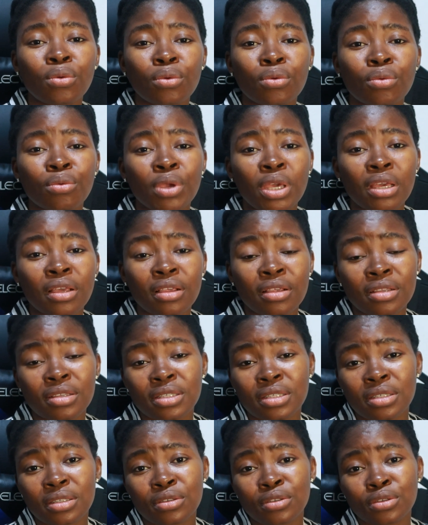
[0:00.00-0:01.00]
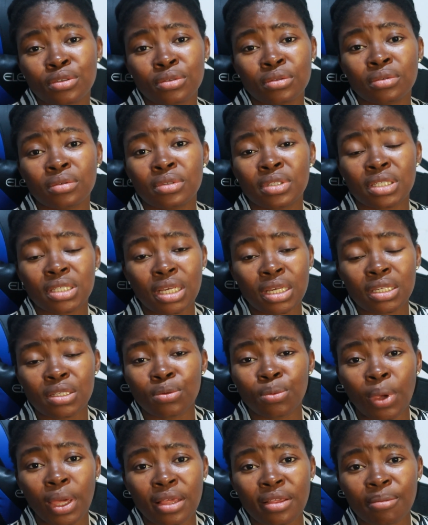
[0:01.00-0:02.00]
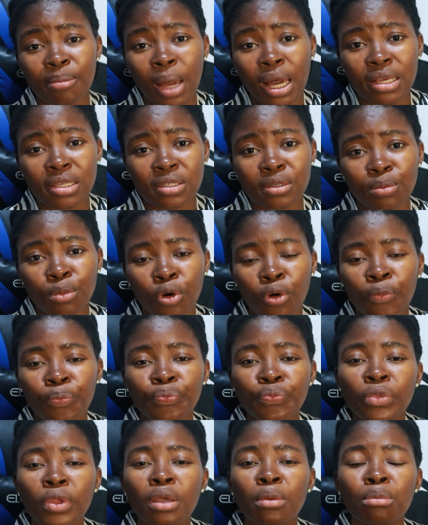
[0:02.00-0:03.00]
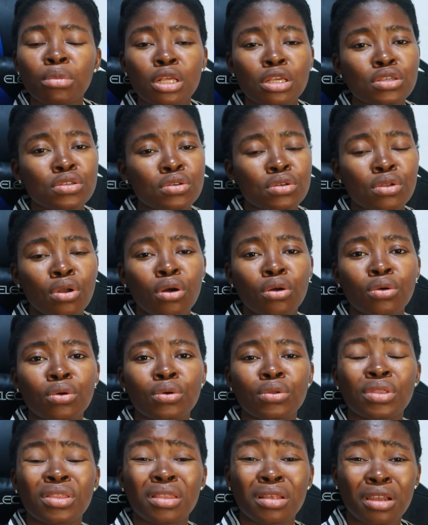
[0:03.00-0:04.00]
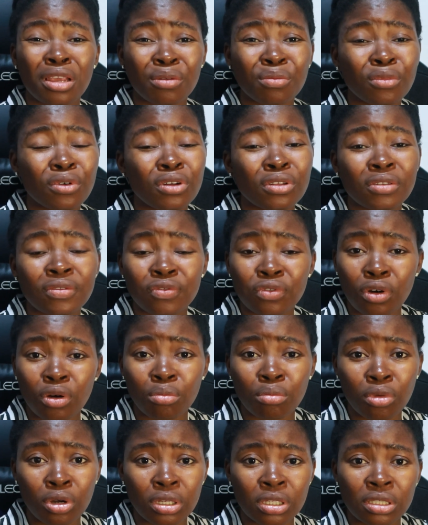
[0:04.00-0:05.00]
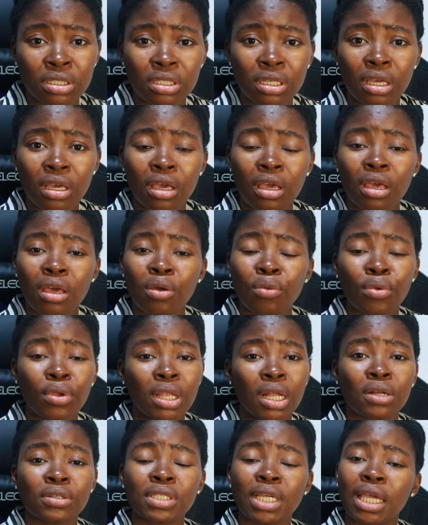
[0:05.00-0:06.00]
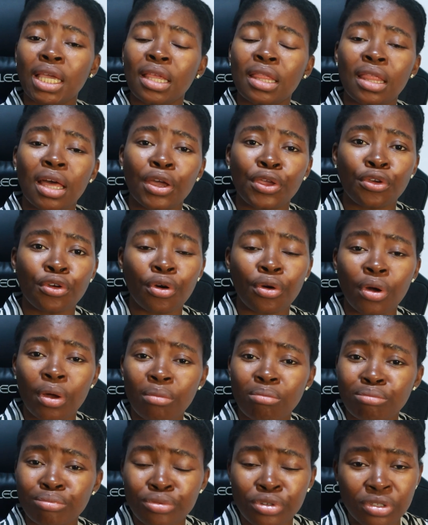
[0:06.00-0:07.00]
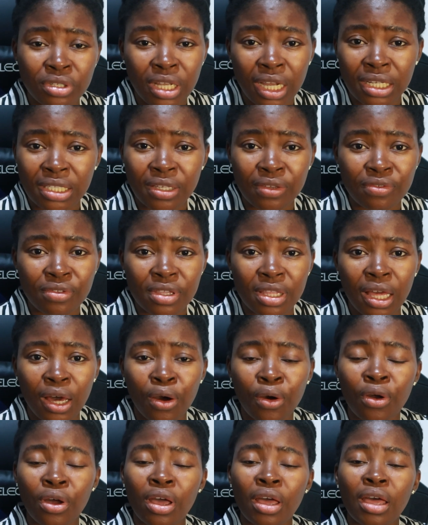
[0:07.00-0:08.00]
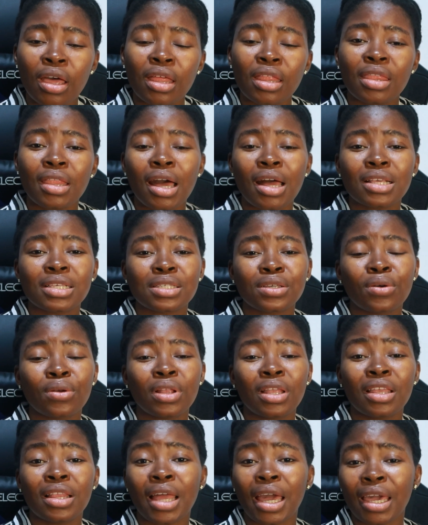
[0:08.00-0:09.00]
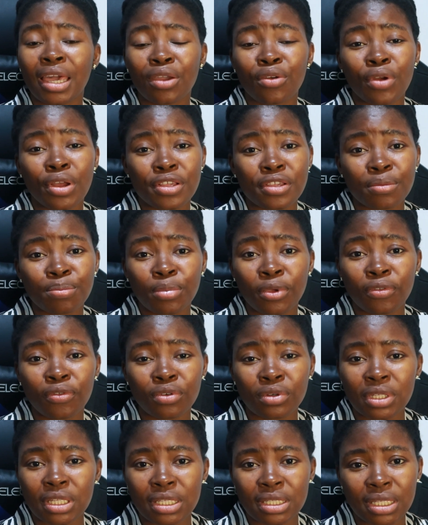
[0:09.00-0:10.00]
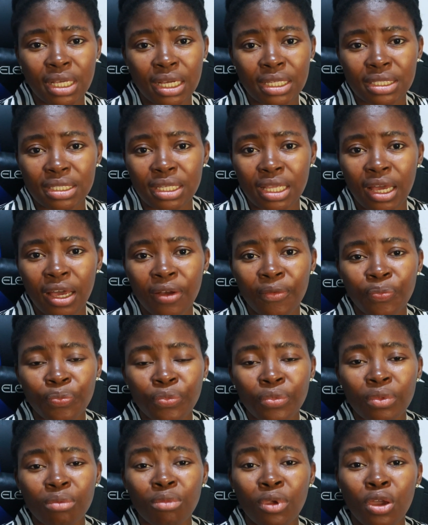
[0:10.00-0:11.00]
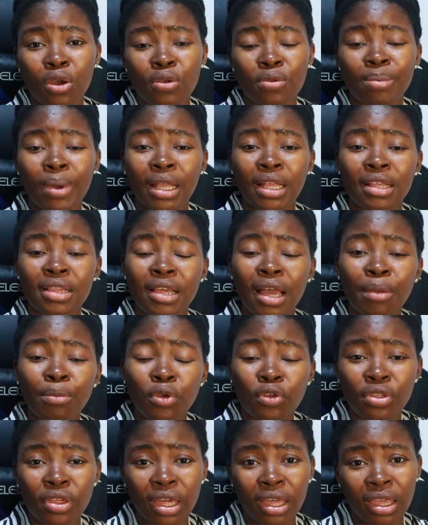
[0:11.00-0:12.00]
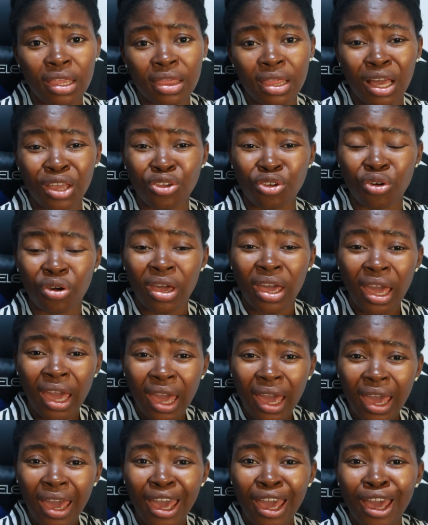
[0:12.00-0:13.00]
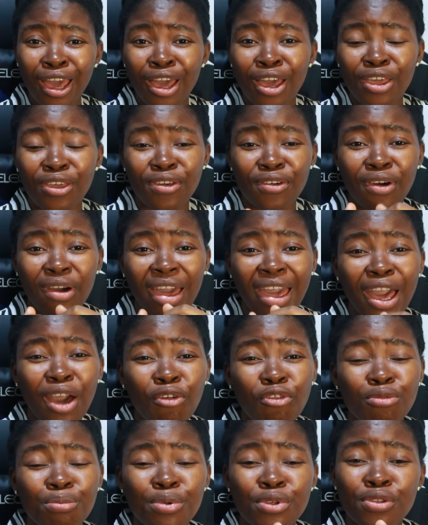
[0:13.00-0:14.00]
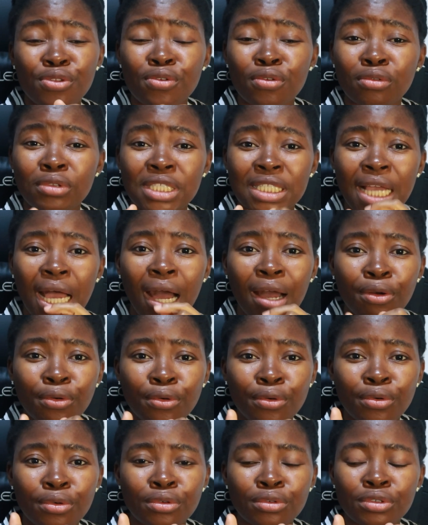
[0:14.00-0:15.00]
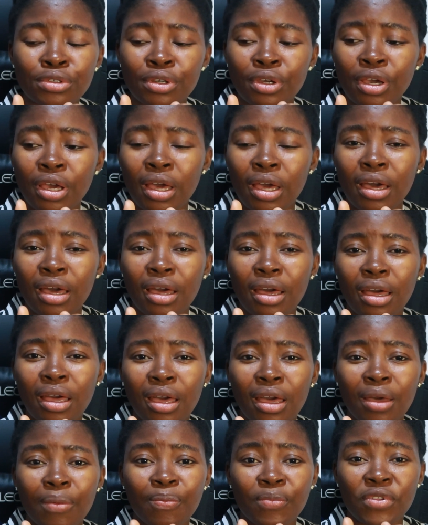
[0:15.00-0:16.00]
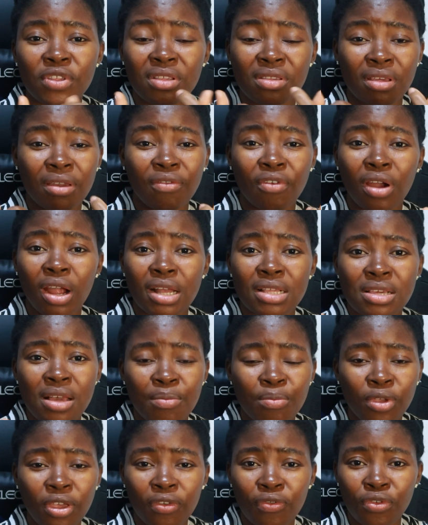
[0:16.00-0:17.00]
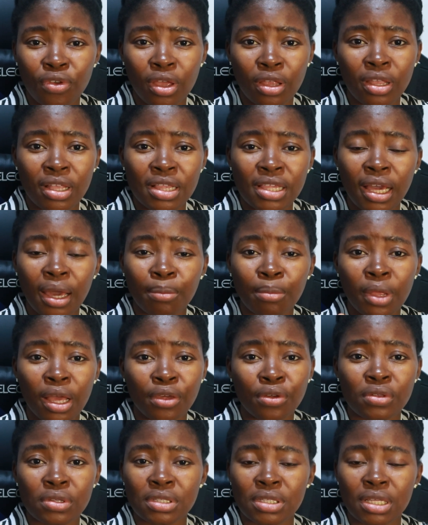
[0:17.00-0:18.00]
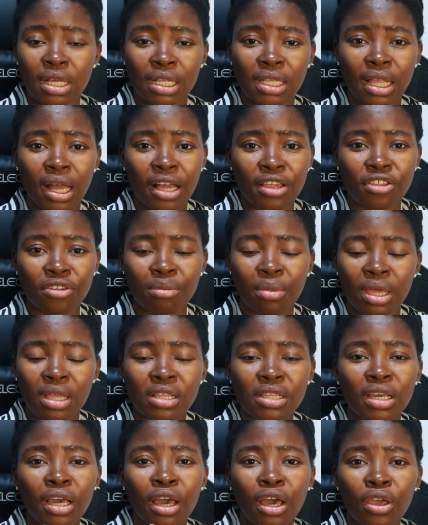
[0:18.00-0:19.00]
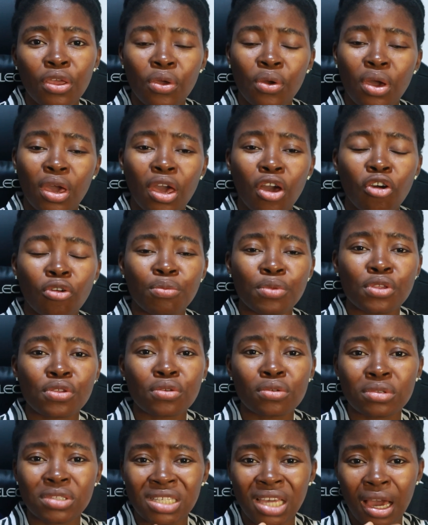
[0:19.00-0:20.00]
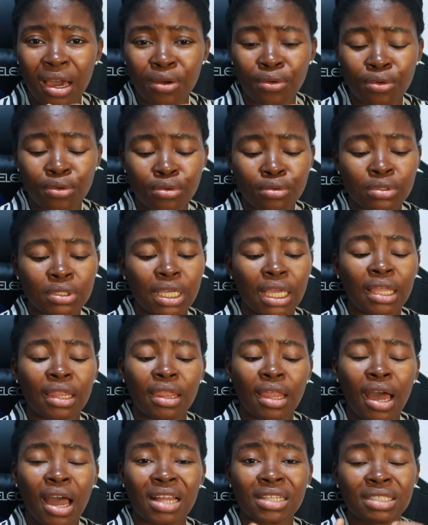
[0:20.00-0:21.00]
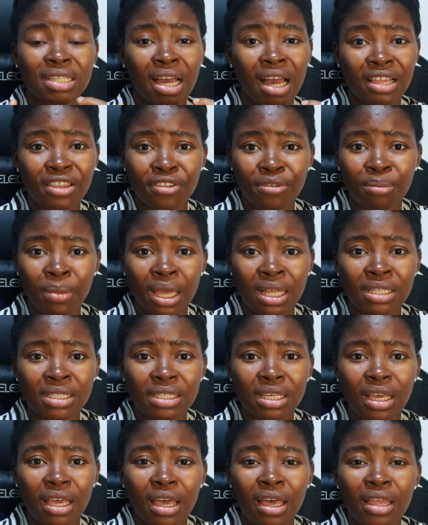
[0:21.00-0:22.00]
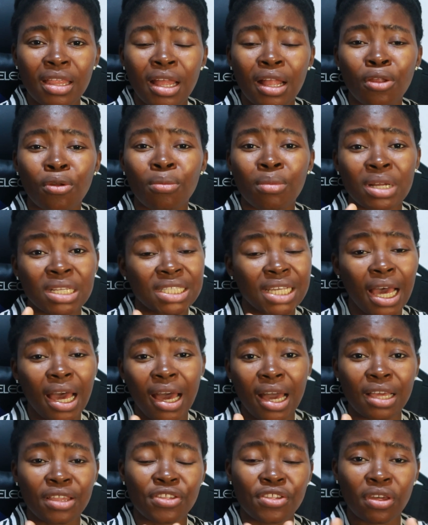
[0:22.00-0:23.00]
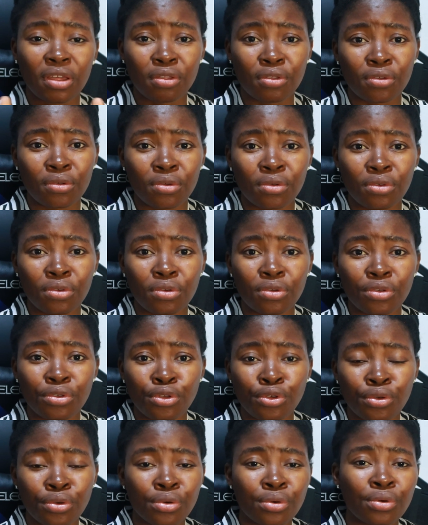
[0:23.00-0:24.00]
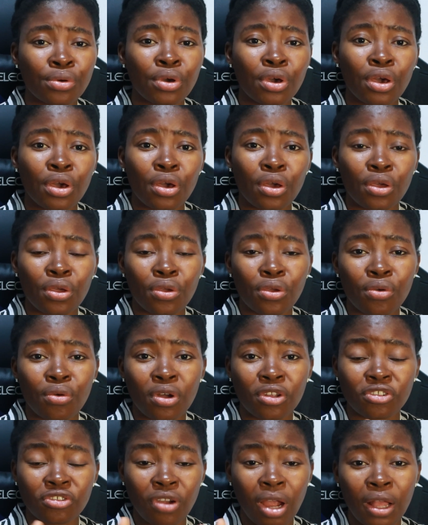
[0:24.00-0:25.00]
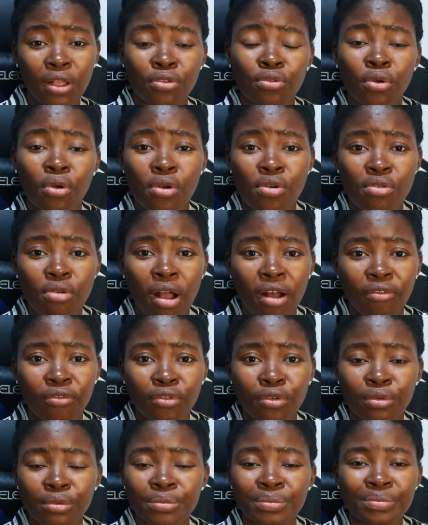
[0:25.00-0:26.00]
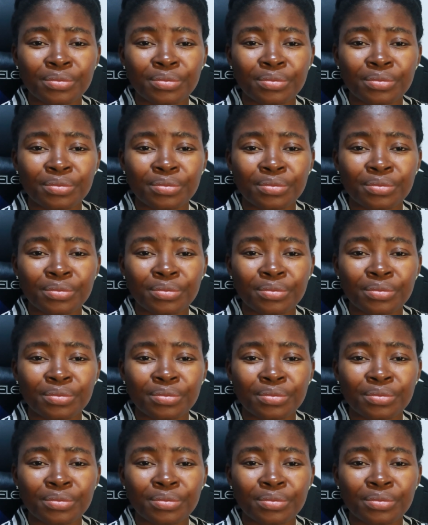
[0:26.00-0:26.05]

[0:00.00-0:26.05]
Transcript: weeks to six weeks maximum please do not go three months four months without taking down your protective style that's only like a recipe for disaster because by the time you're taking down your hair your hair will be so tangled um, say for example if you're the type that uses attachment your hair will be so tangled in that attachment that no matter how gentle you you are trying to unravel